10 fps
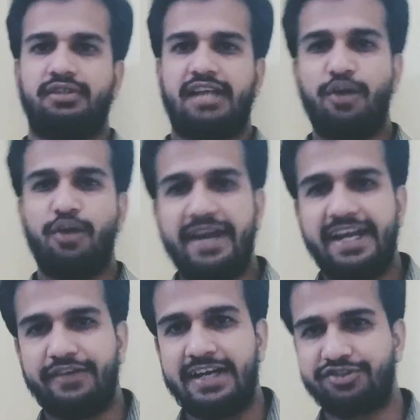Hello my
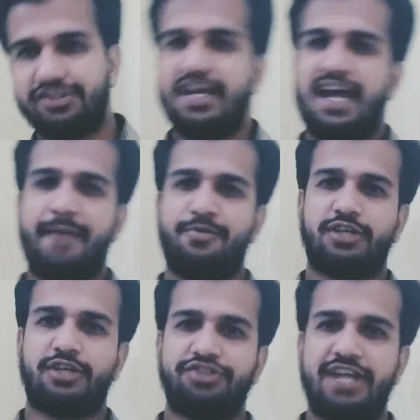dear friends, I am
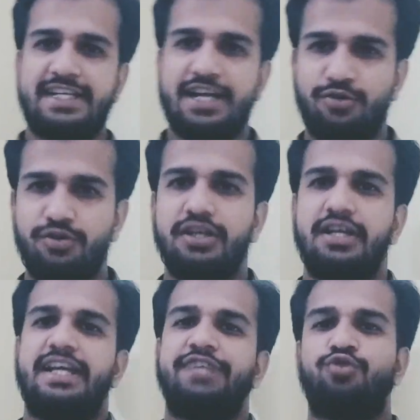Dr. Sahil Thakur,
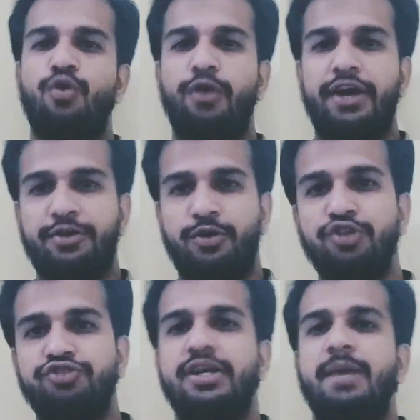who is going to
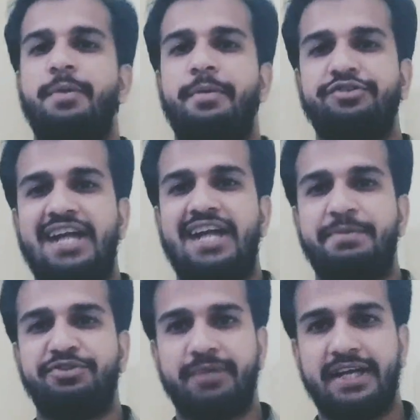introduce Professor
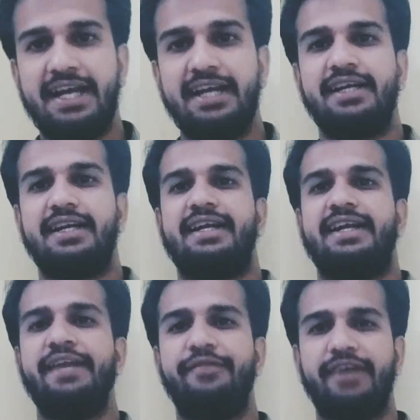Artis Bagel,
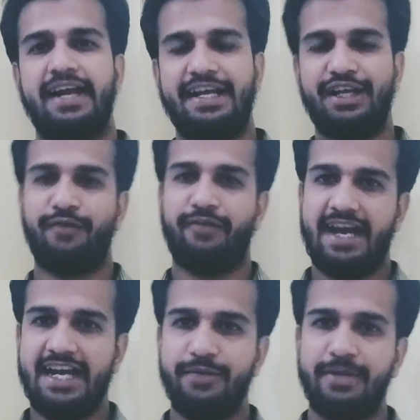Dean Faculty of
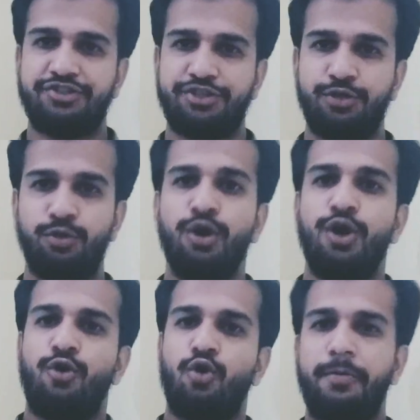NDVSU,
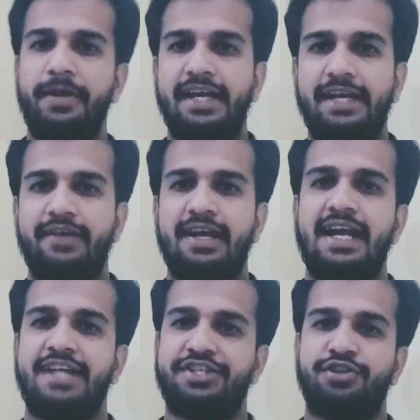who will deliver a
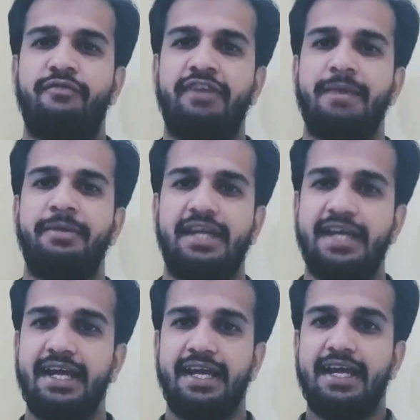lecture on vitamin
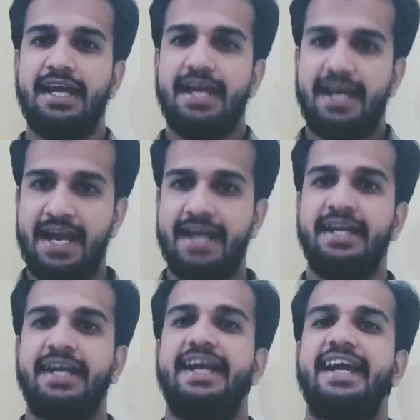A
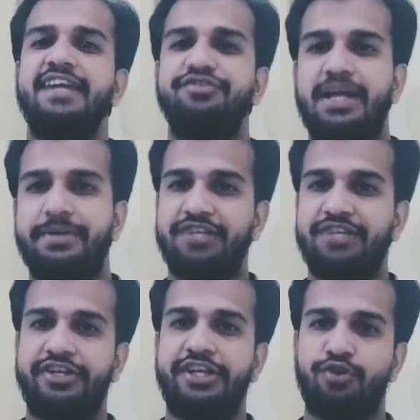and its
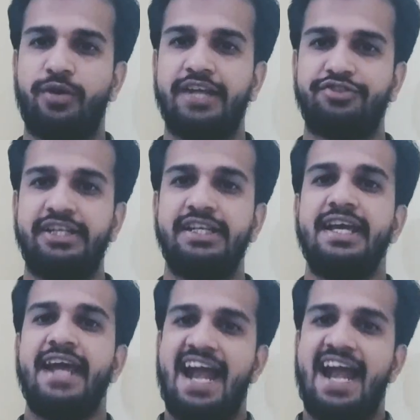deficiency disorders in
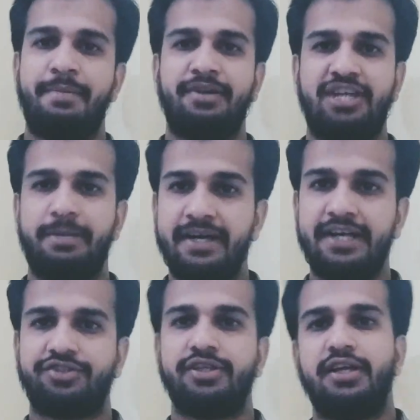animals and
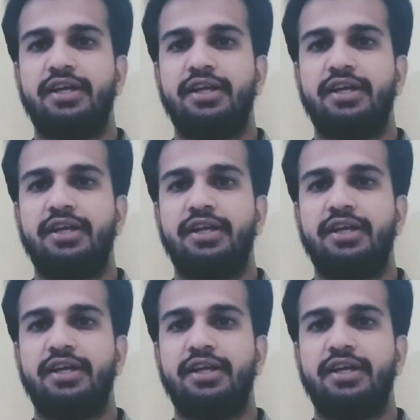birds.